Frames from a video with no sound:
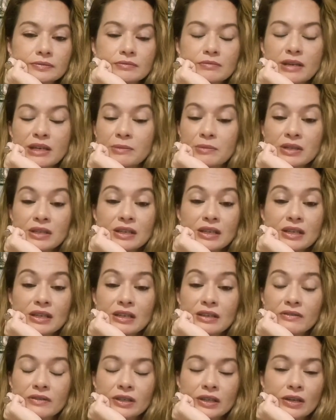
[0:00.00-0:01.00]
maybe
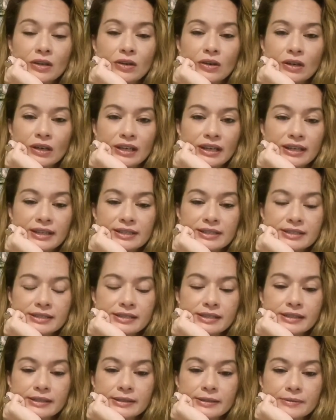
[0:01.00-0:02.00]
even
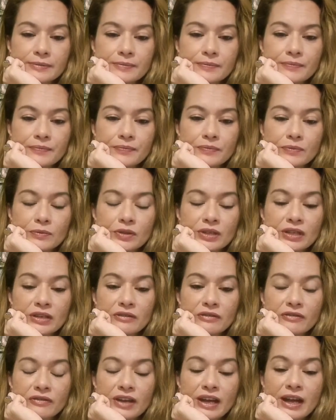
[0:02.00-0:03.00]
long-lasting,
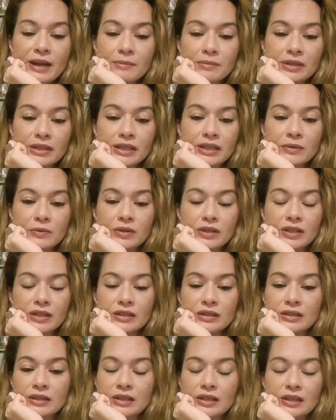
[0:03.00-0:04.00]
within family,
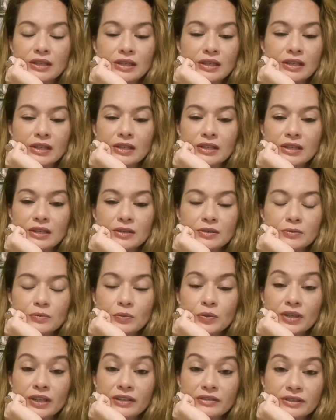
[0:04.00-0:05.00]
within
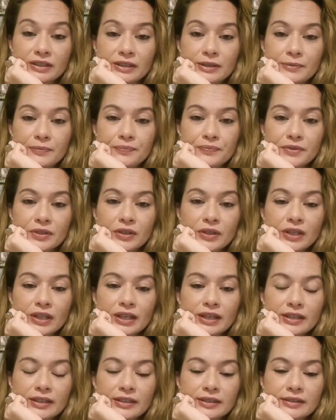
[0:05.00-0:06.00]
whatever,
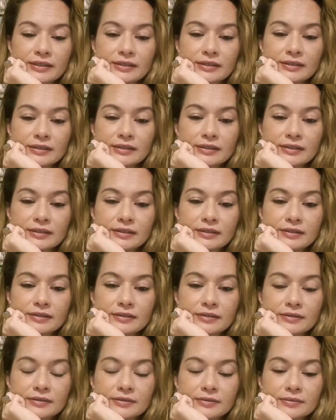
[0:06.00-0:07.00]
okay?
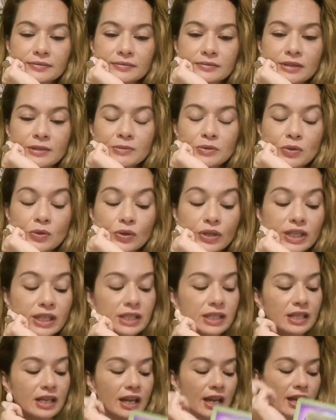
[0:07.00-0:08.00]
I'm talking
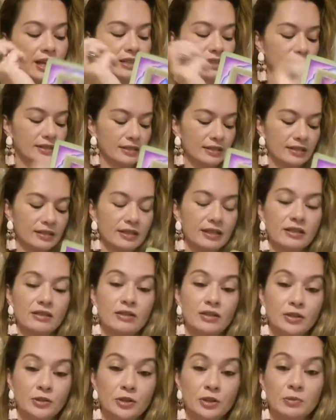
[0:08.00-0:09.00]
to Cancers that
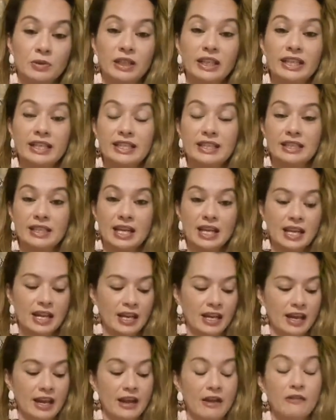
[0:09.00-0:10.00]
are ultimately
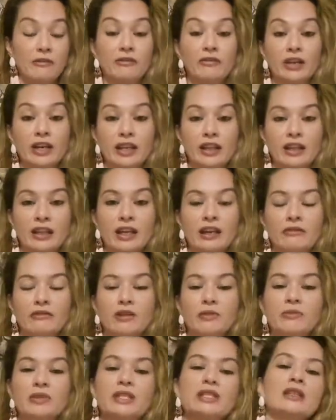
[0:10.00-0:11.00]
seeing everything
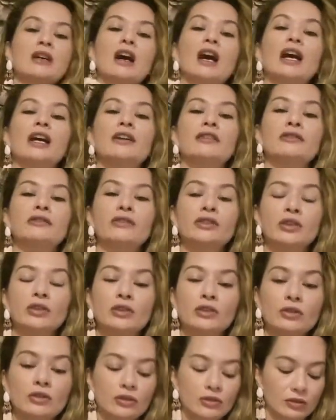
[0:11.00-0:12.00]
from this higher
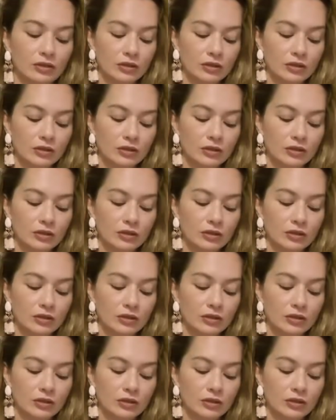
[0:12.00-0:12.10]
view.